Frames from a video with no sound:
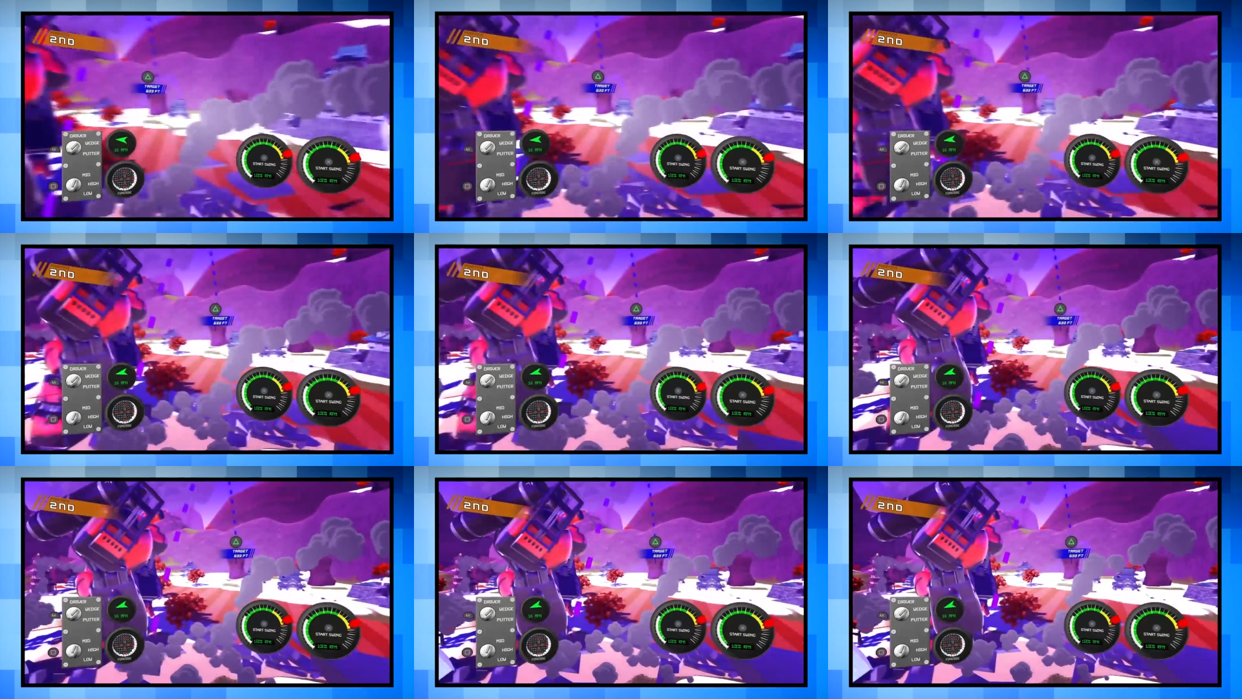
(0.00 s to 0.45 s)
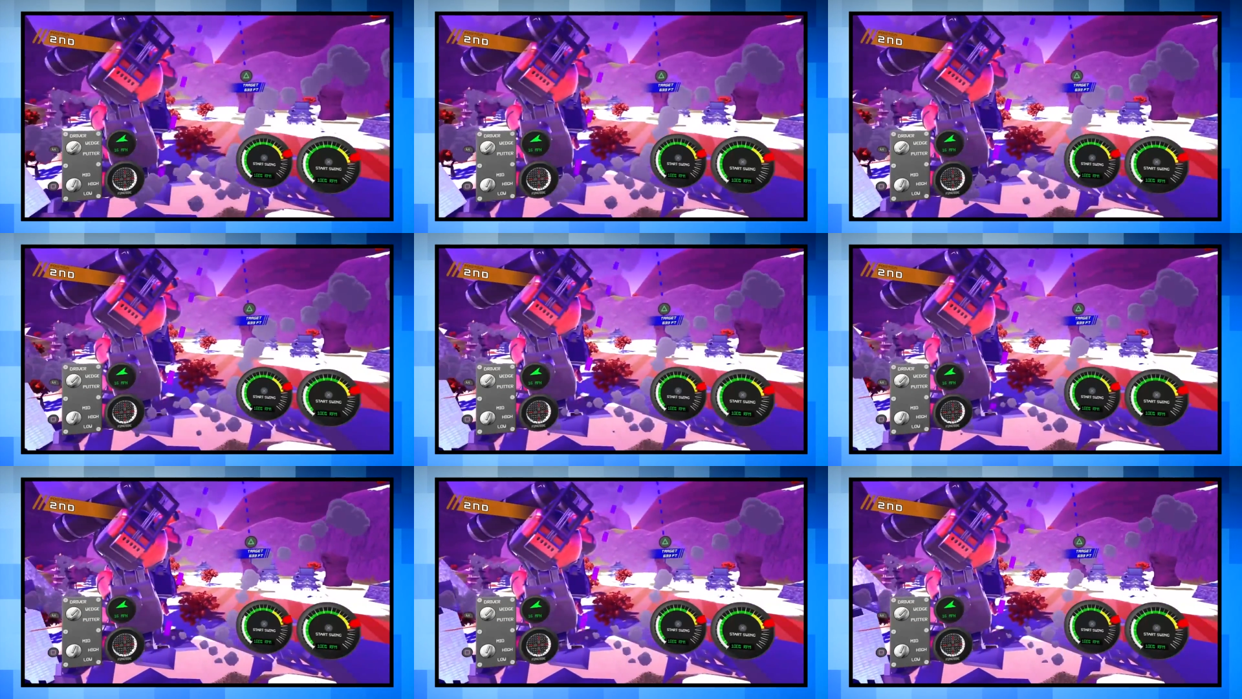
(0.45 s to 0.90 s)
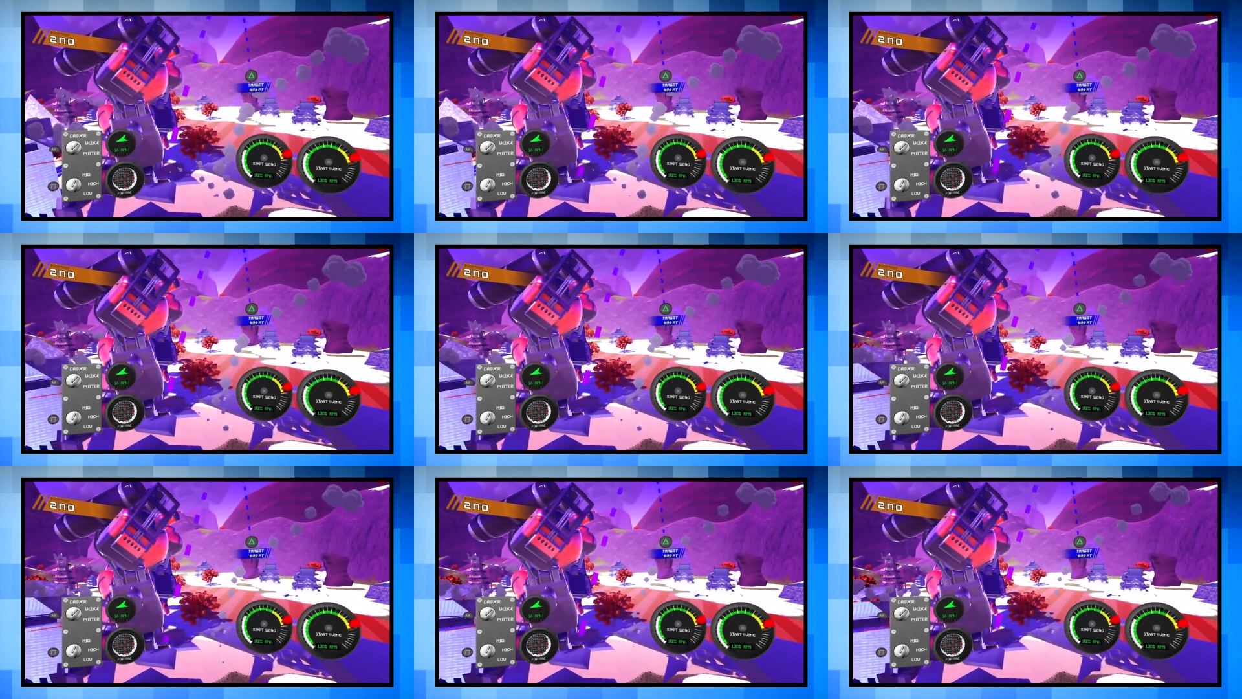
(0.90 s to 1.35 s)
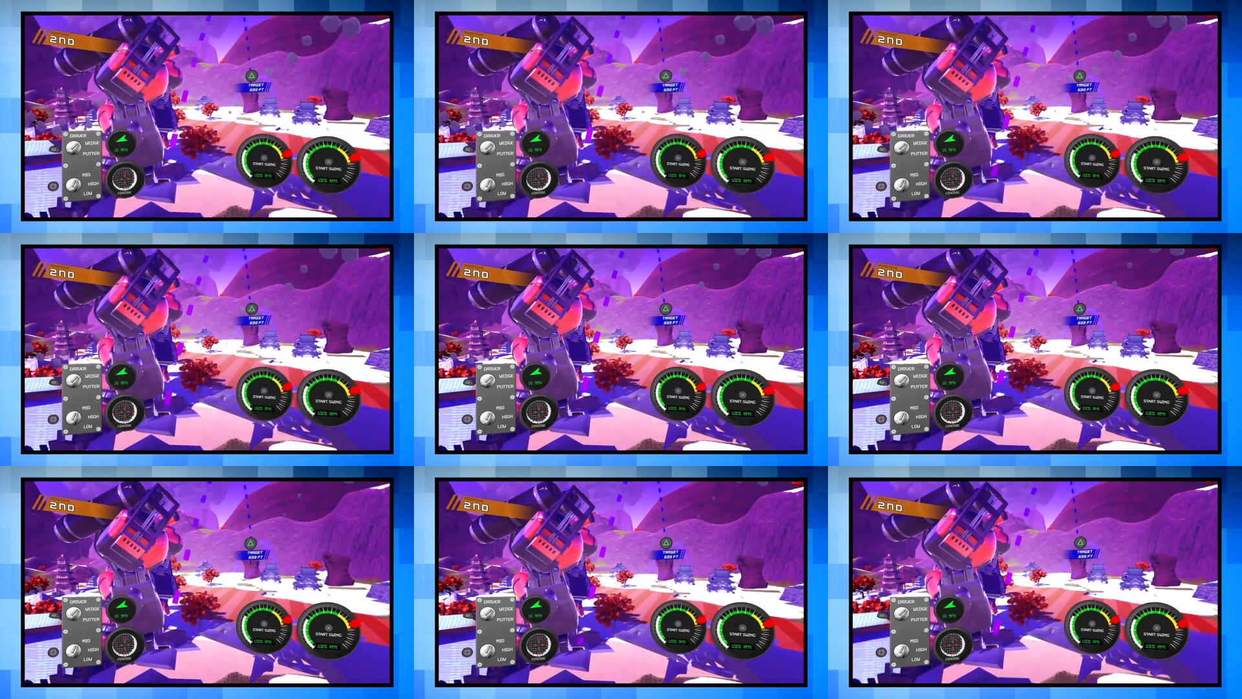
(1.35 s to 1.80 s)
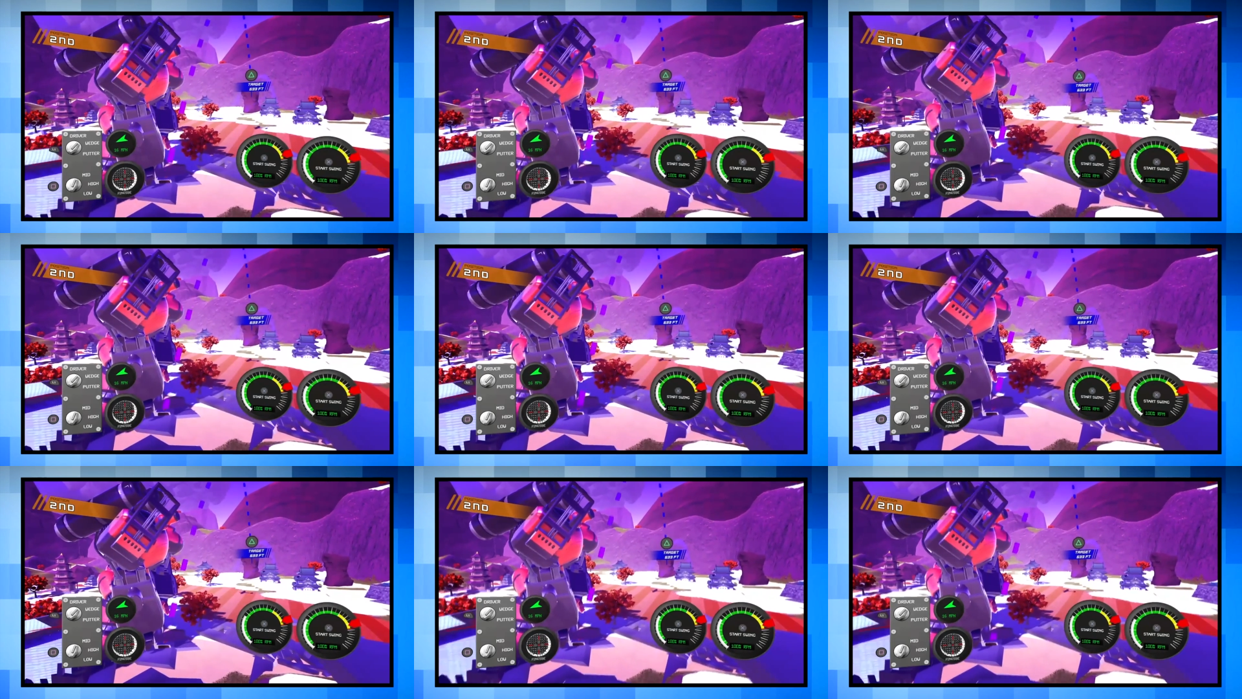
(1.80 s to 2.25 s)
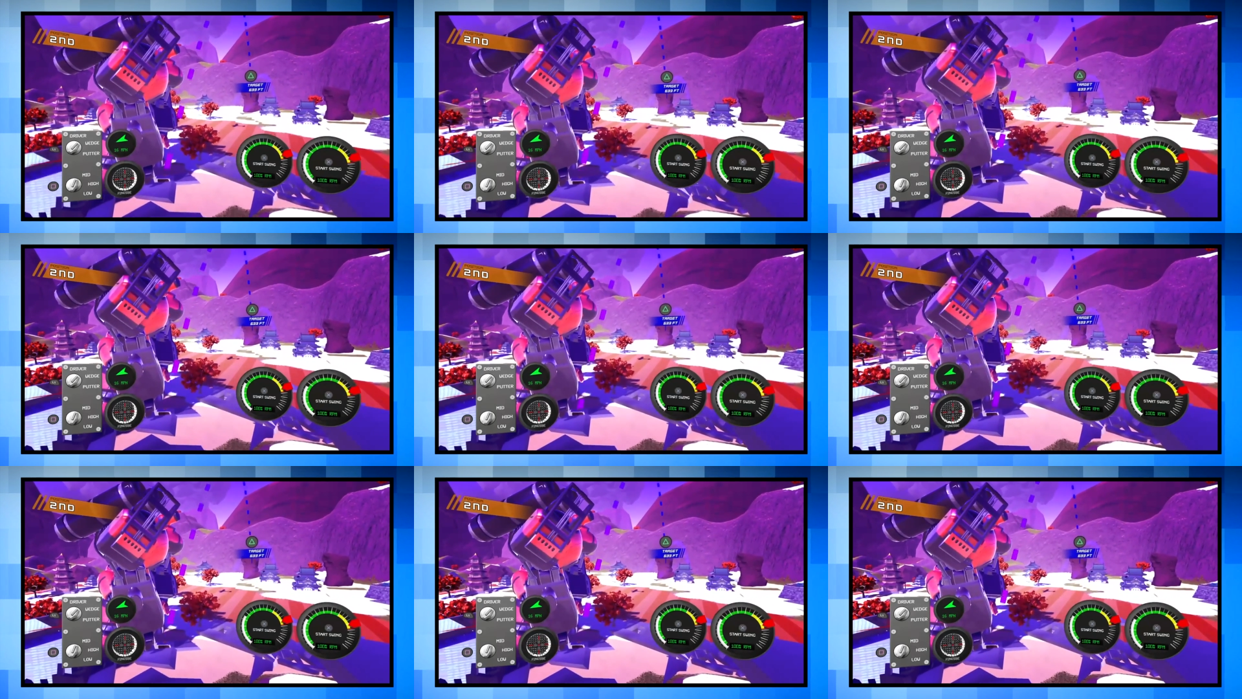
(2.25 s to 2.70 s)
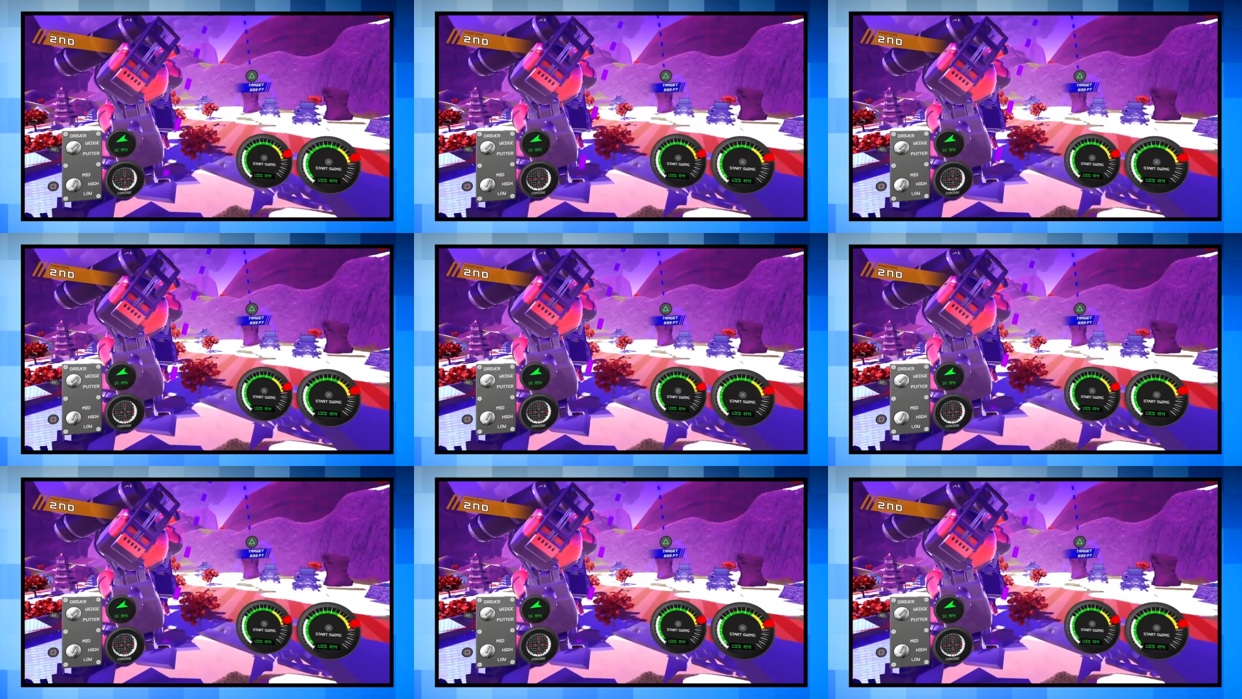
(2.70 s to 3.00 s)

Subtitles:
Nobody's mouth can be seen.